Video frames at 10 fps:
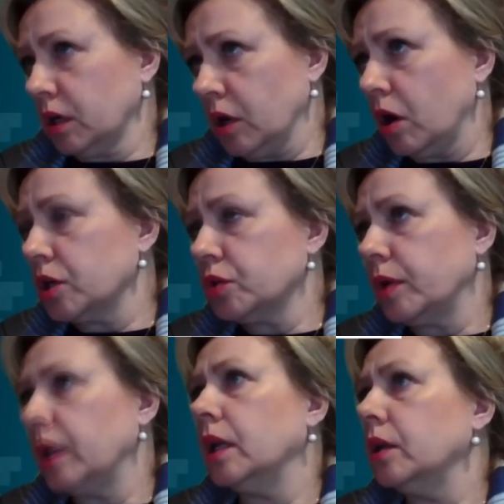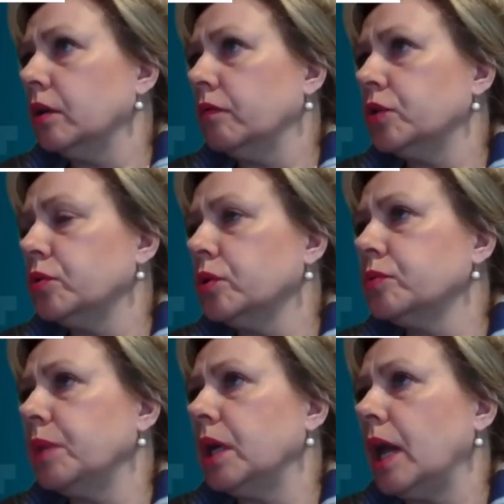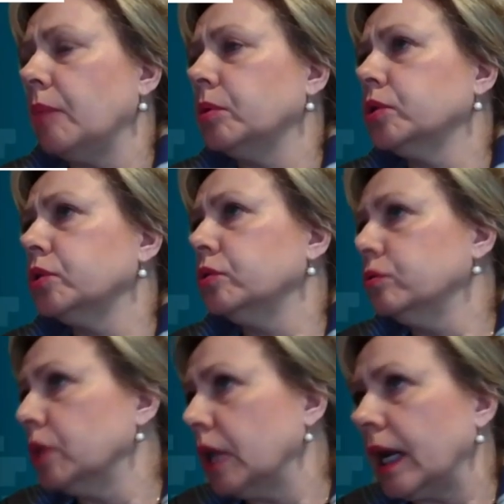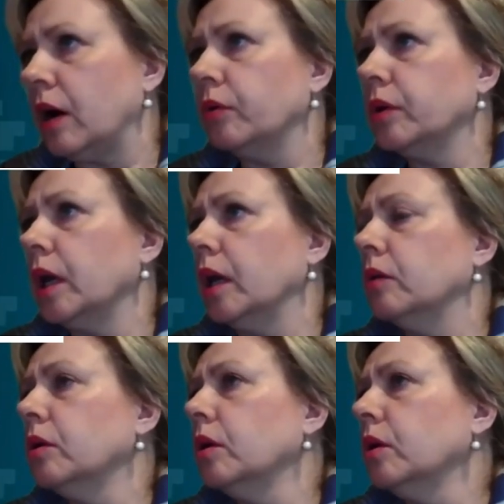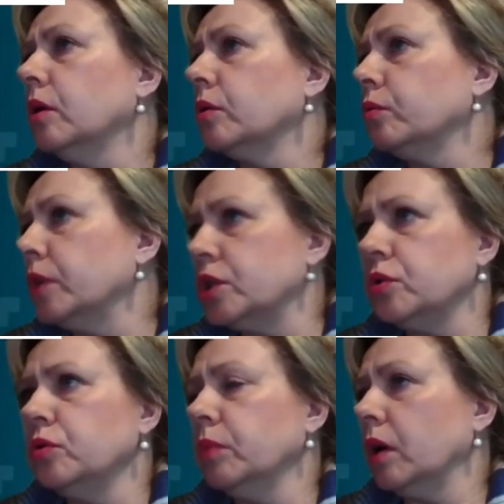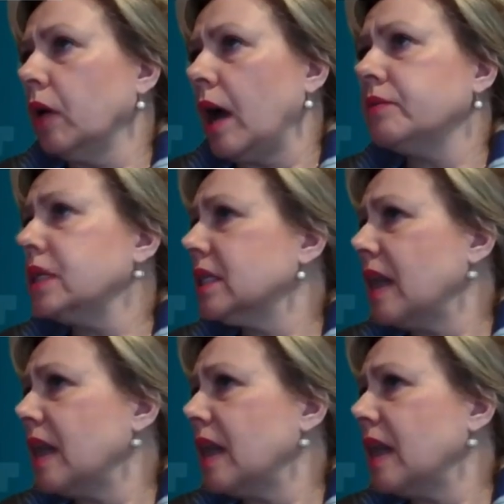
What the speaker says: incarcerated individuals being able to get out and resume their lives.